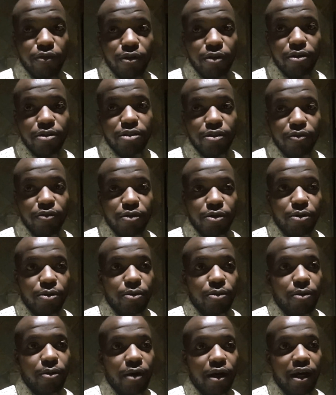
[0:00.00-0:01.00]
for those of you
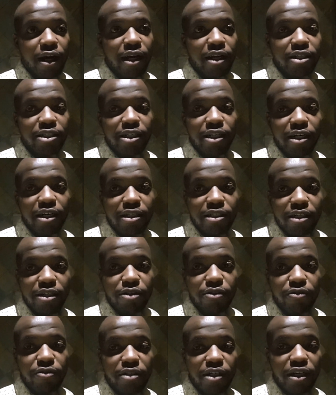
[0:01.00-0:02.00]
who are traders
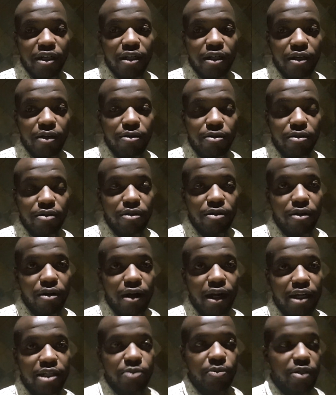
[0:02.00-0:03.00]
and you've tried it out you
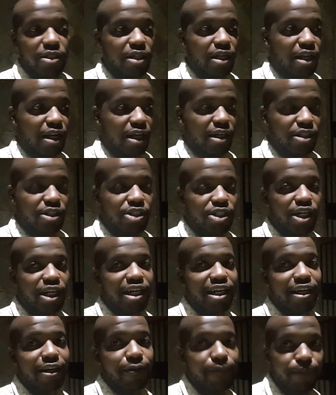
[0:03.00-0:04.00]
know like especially like
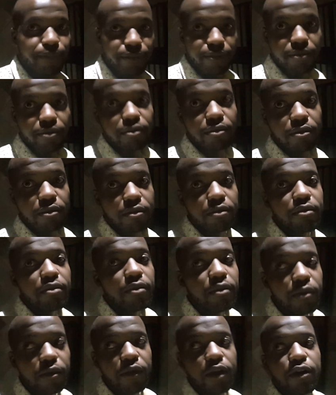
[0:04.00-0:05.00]
trading
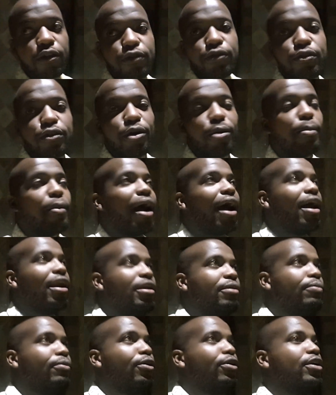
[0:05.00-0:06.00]
from
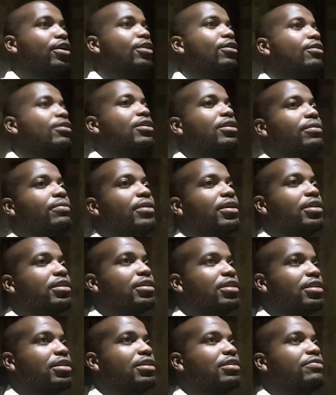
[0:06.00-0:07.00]
early morning all the way
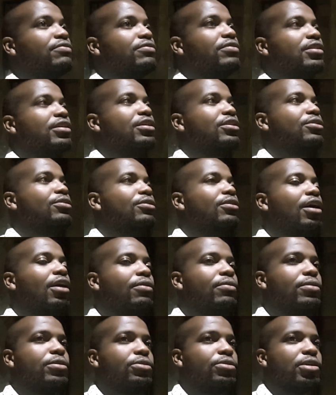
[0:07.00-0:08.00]
until evening you know
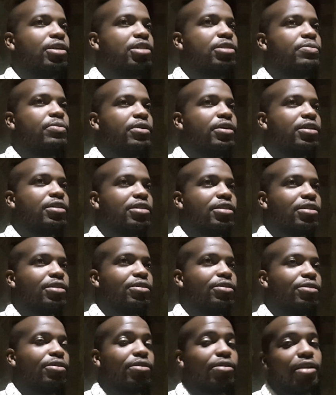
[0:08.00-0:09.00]
how was your experience
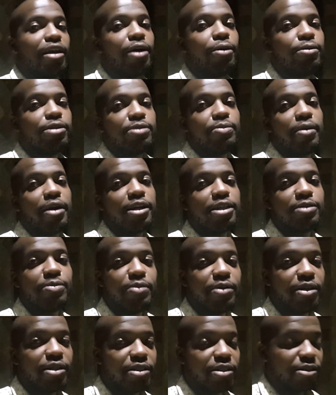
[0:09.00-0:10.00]
you know that was my
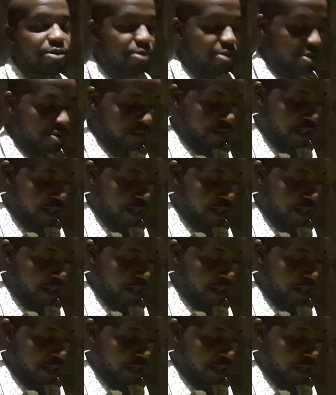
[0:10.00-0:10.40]
experience it was